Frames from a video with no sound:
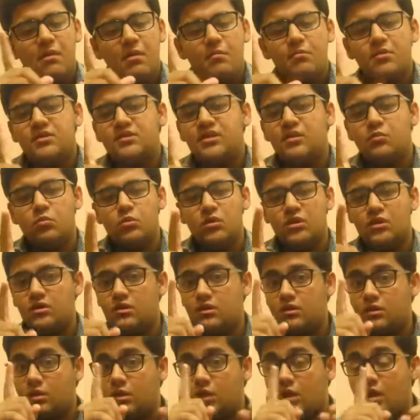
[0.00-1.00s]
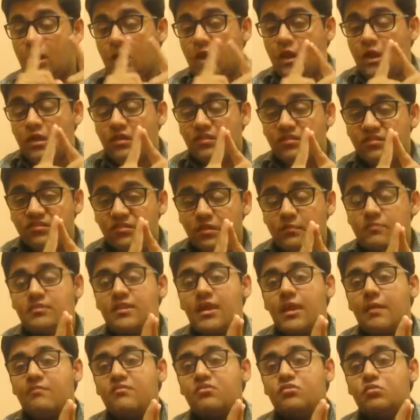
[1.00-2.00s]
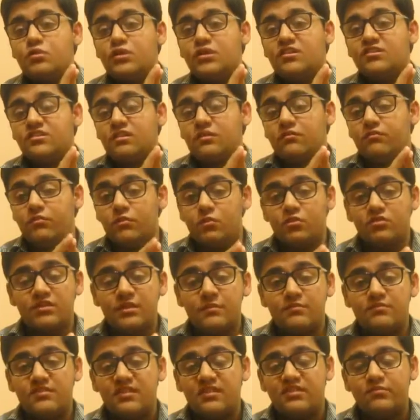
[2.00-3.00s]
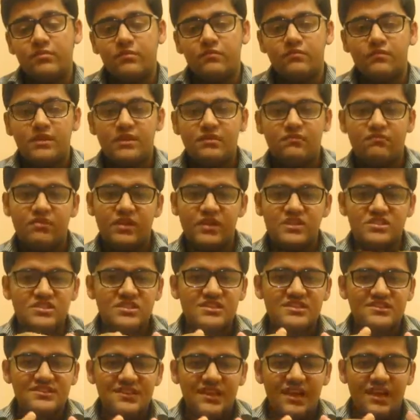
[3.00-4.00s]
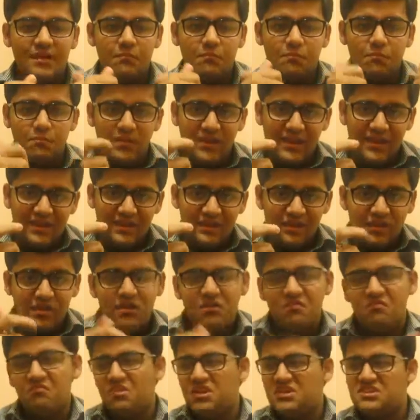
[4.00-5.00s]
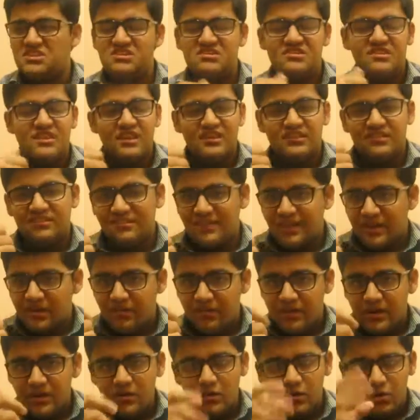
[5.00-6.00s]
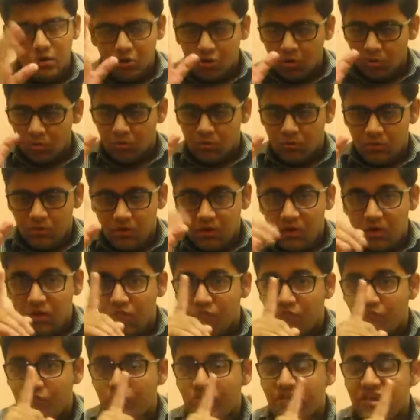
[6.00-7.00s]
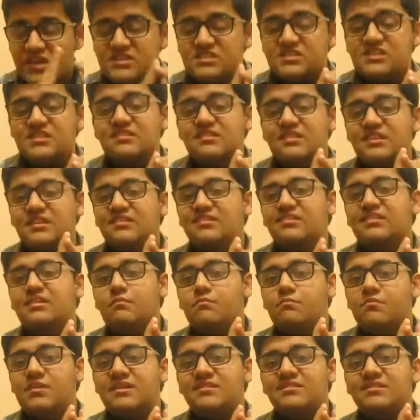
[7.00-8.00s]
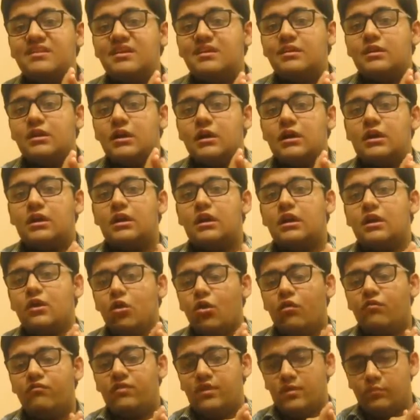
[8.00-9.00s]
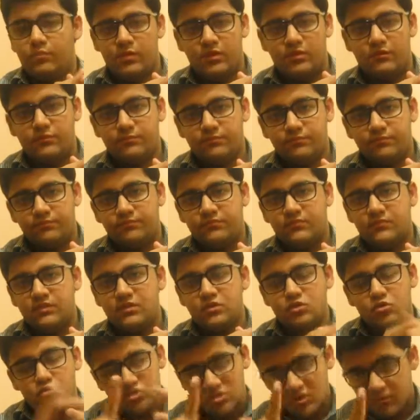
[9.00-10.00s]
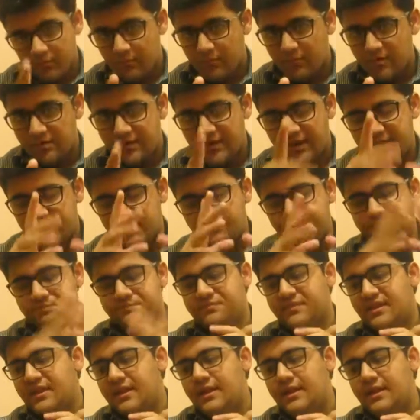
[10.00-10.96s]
Remember that word. Sometimes students confuse themselves between wages and pay, wages and salary. No. Wages is the basic earning of labor. You should remember that.